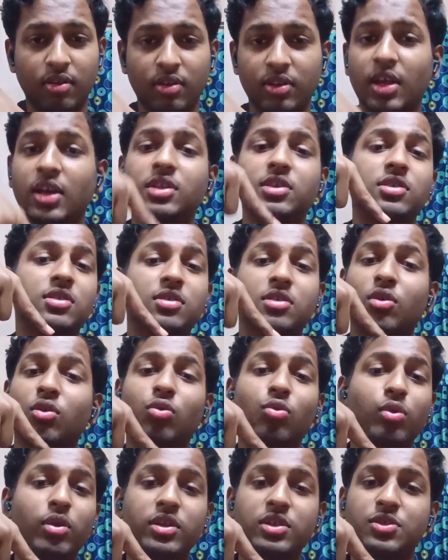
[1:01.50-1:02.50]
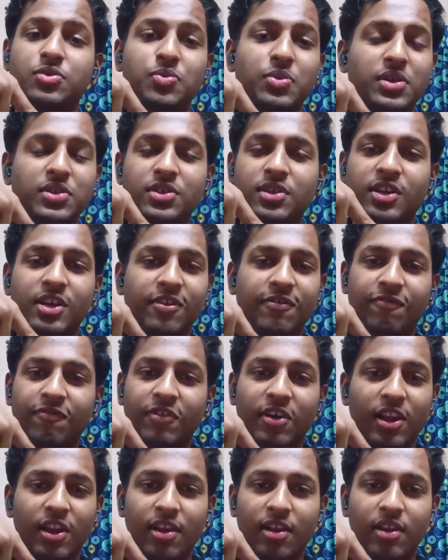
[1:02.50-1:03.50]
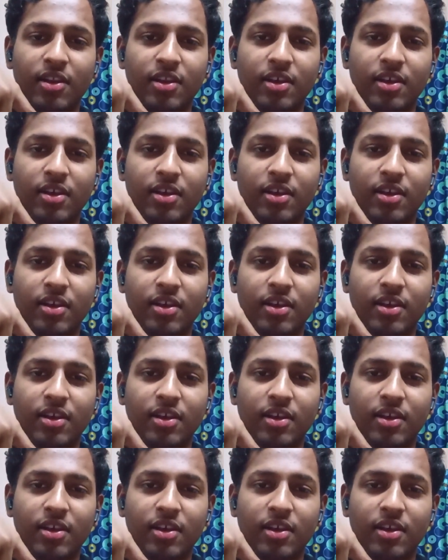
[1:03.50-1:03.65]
That's the only space it can fill.